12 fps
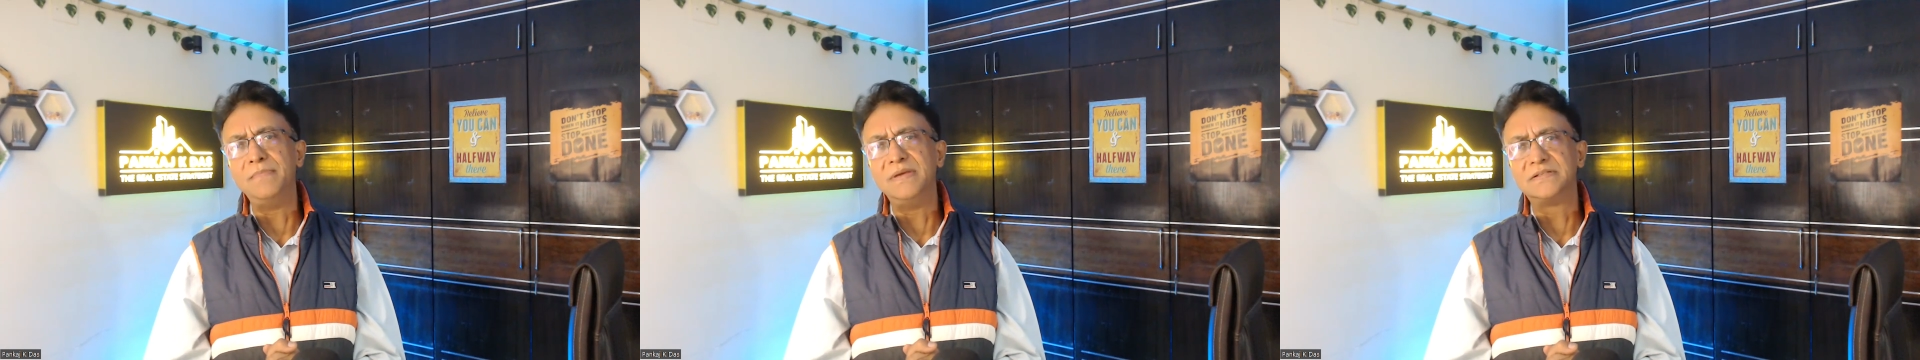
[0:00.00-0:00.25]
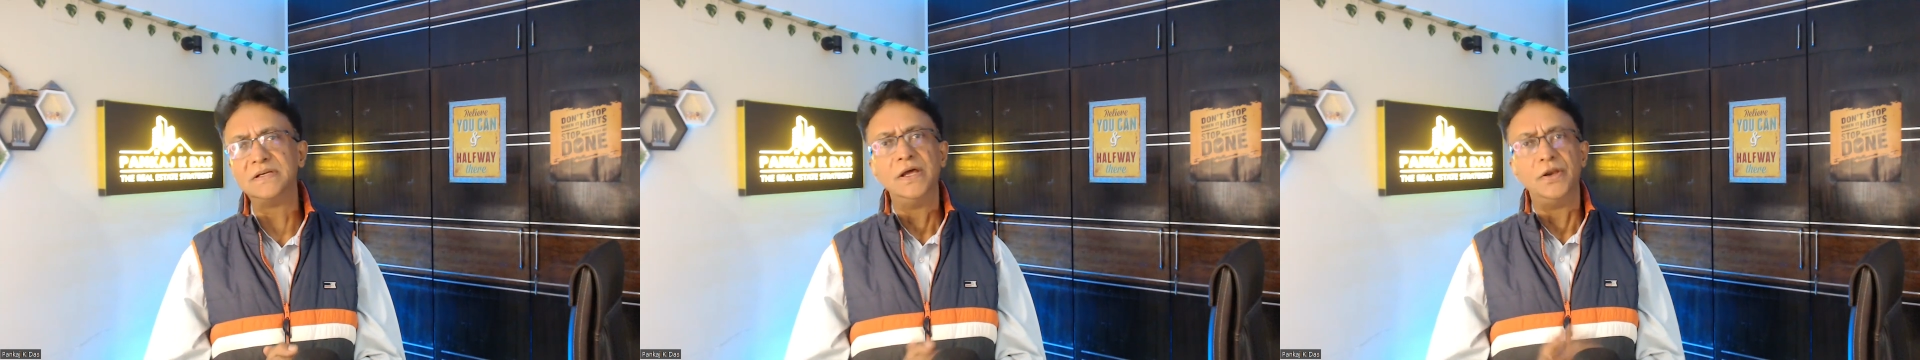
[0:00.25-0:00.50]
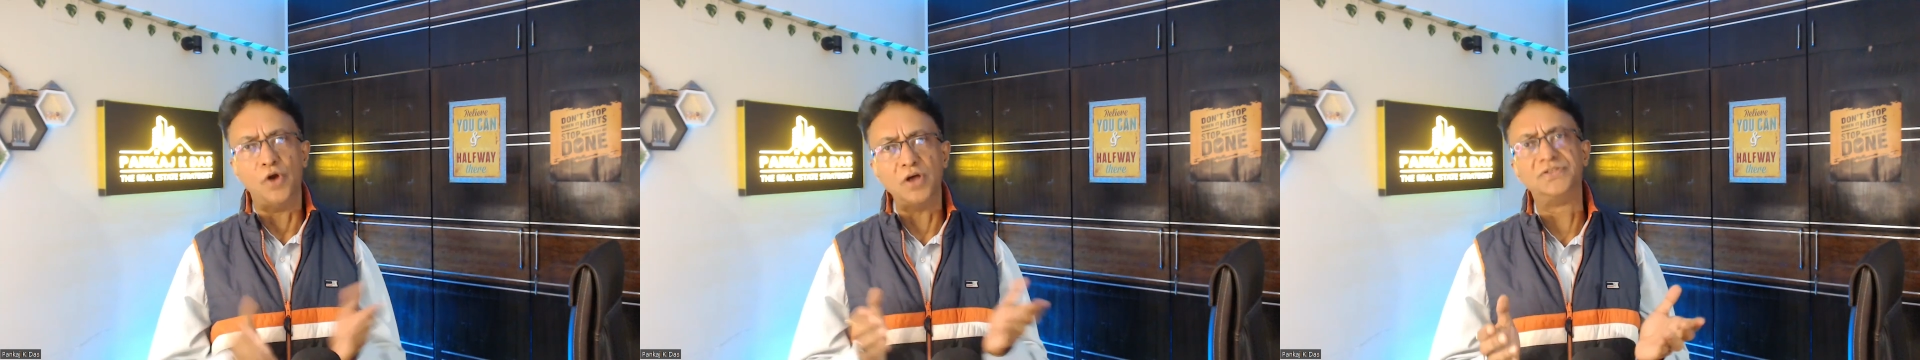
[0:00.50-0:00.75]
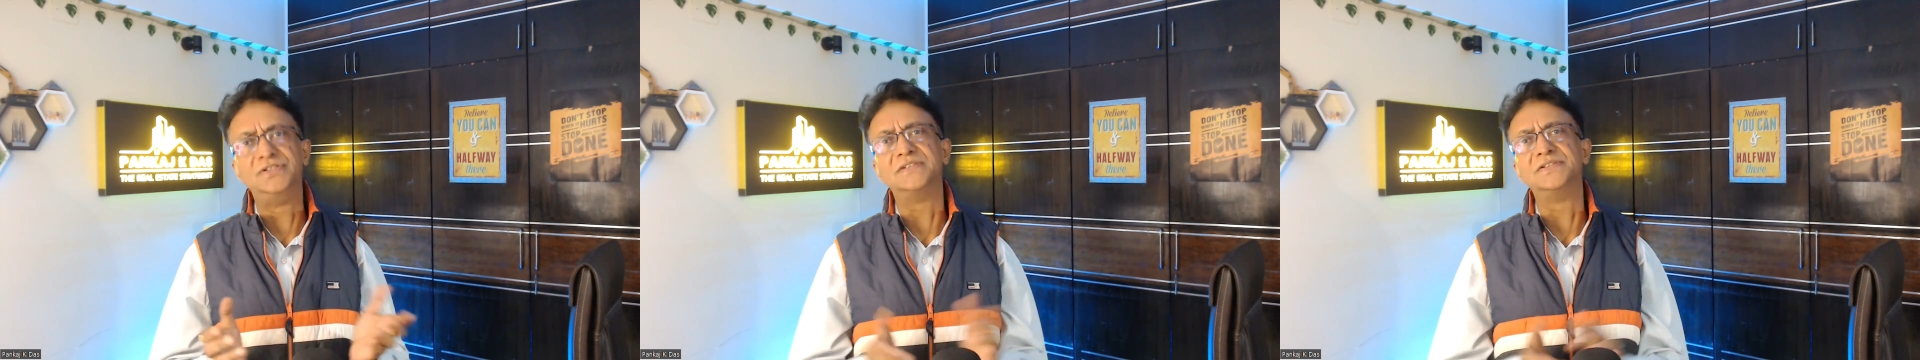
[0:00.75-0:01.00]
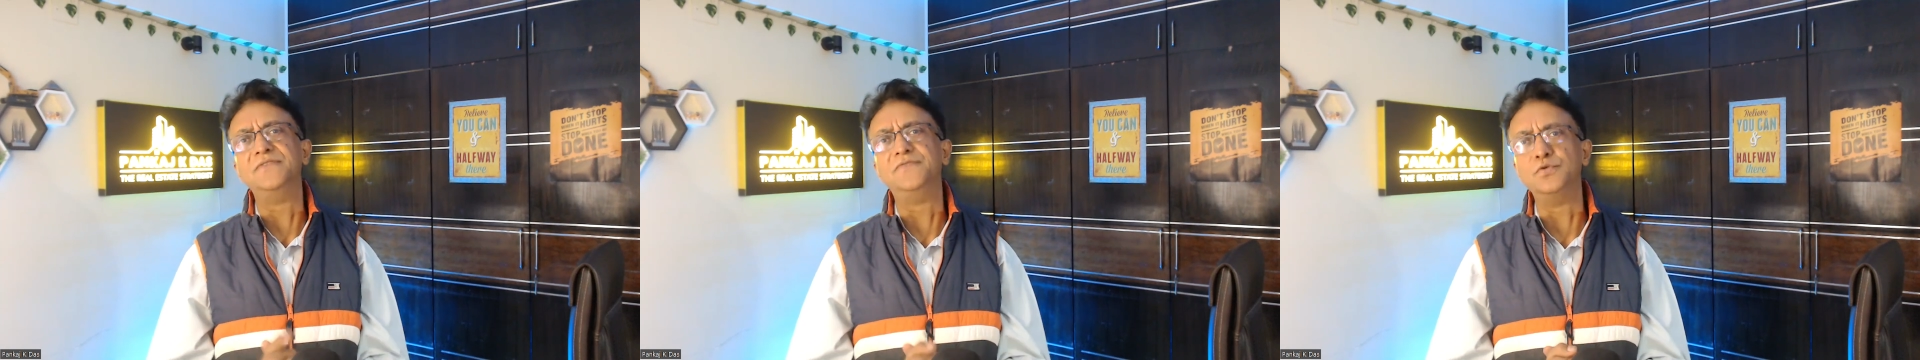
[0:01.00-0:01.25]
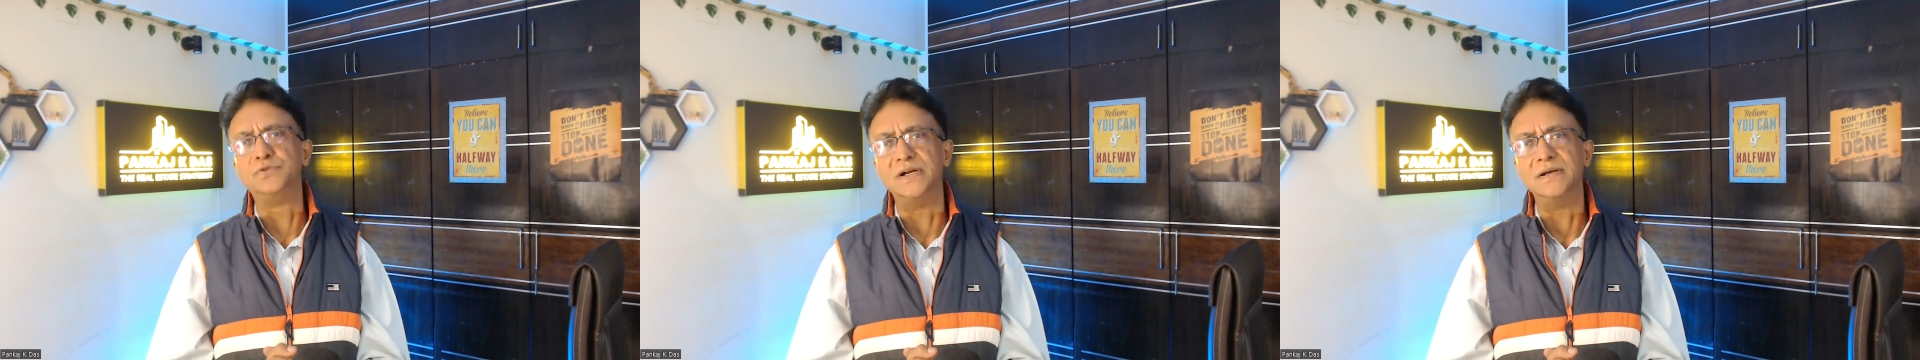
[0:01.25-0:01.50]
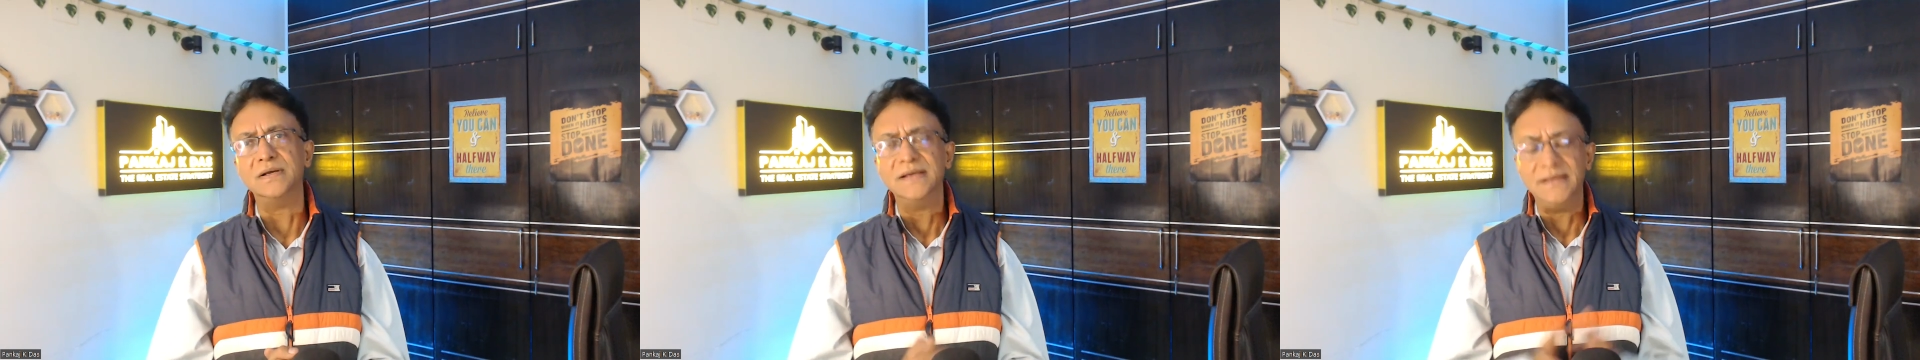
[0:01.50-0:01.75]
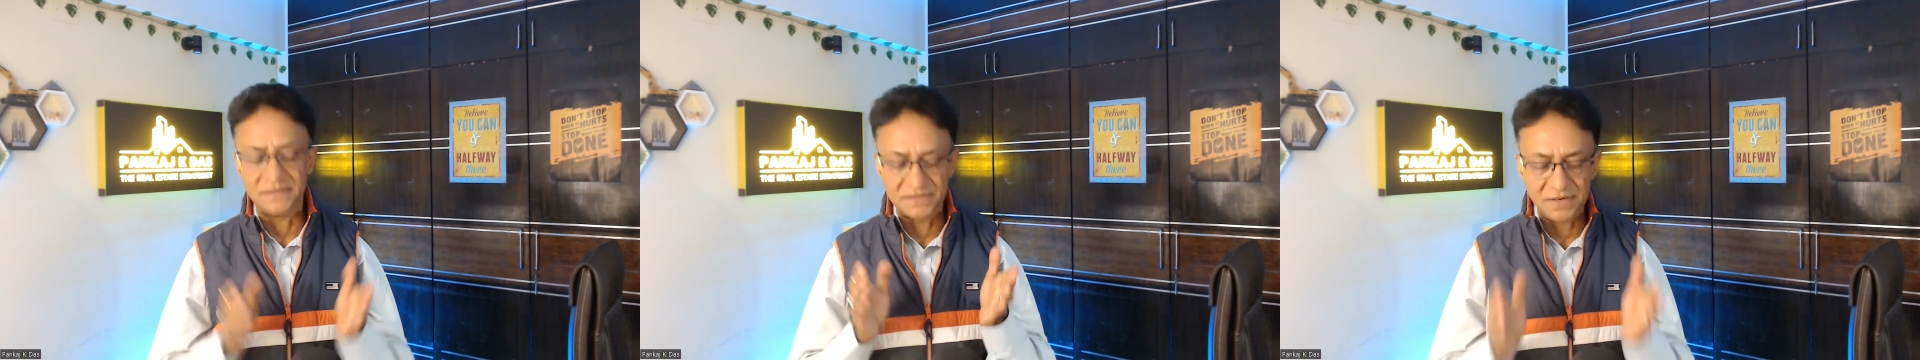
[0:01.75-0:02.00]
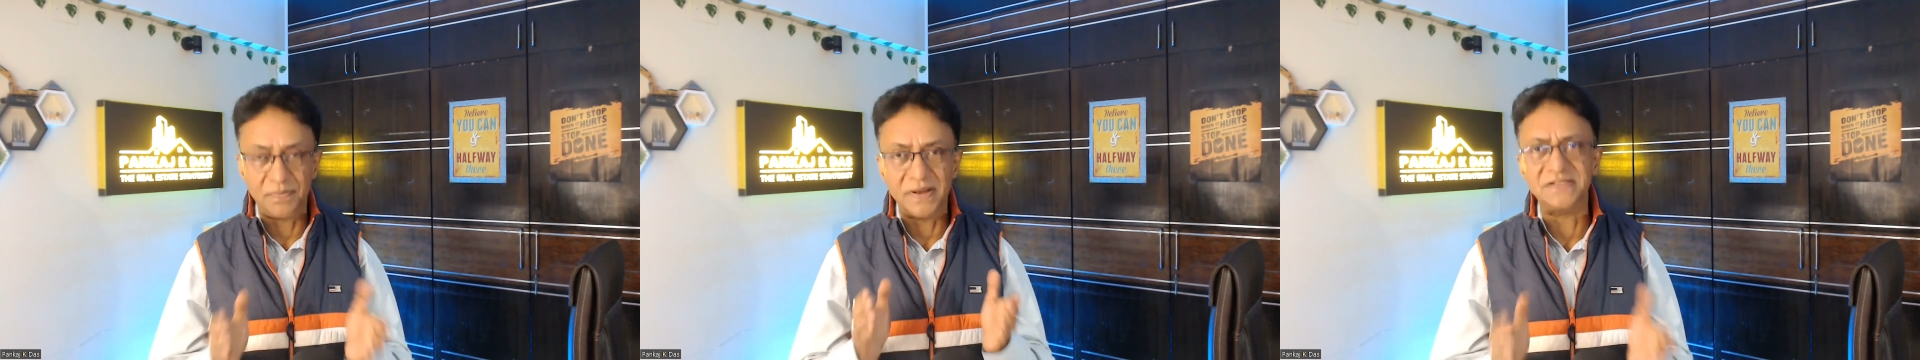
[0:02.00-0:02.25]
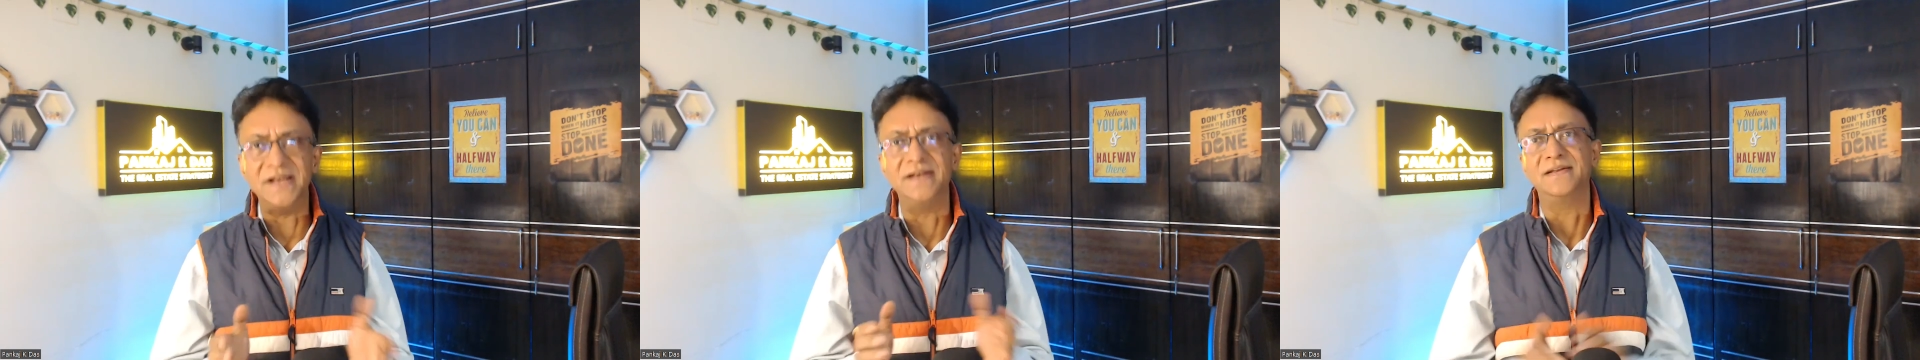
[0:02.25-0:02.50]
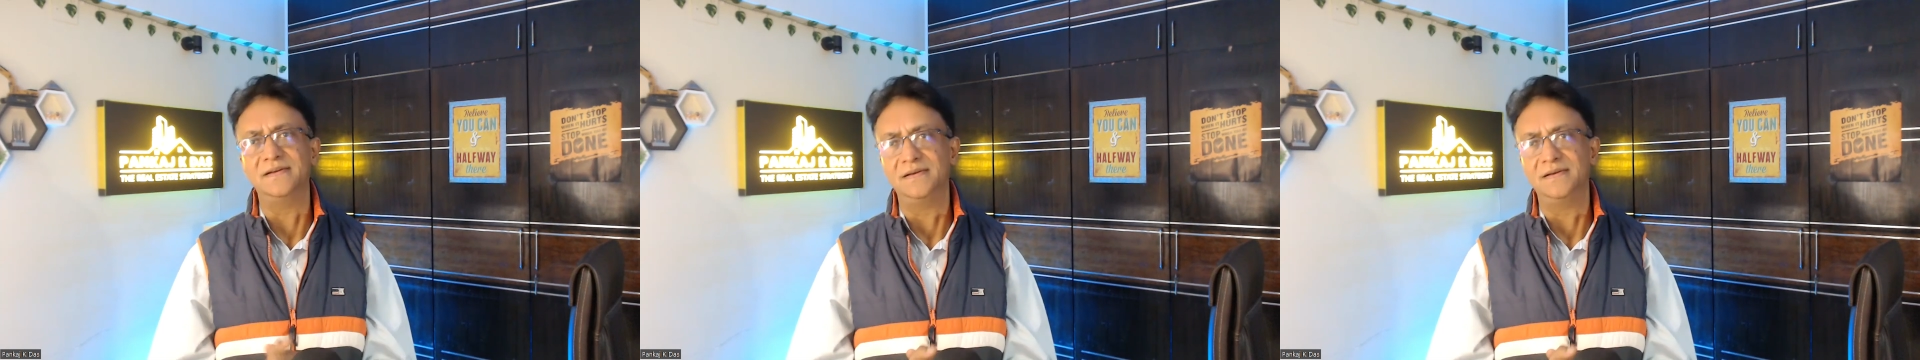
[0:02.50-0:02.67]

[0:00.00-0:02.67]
is not just the future, it's the present.